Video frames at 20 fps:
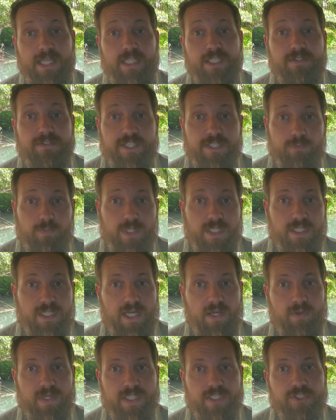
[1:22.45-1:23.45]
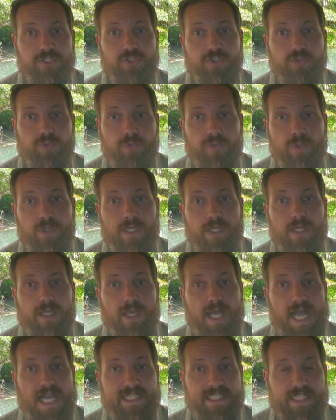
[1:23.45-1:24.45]
This will allow us to
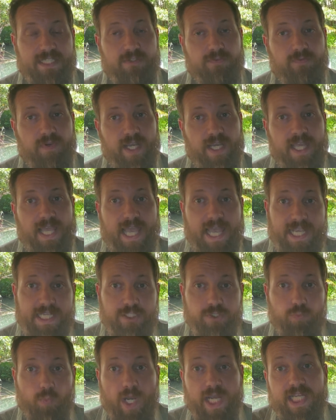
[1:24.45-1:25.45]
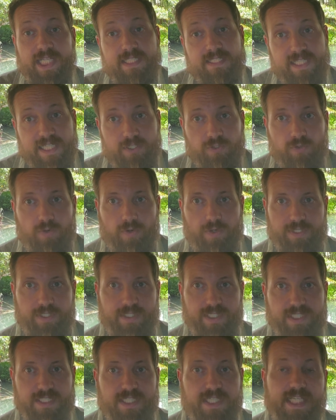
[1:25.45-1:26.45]
identify X, Y and Z
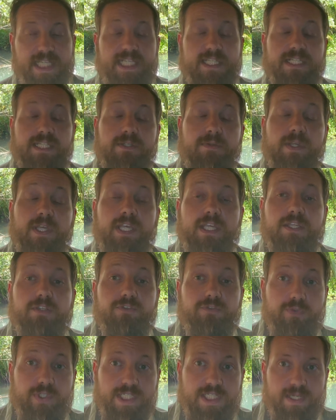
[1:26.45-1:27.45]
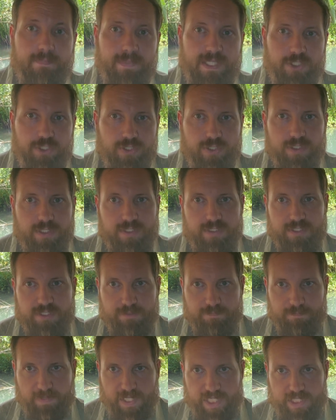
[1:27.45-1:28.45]
coordinate in a 3-dimensional
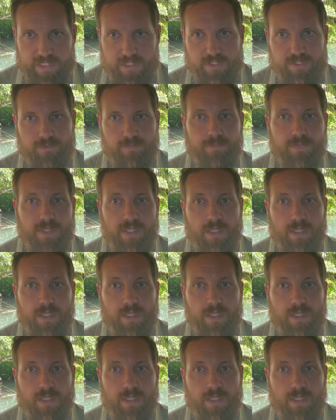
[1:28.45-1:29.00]
space.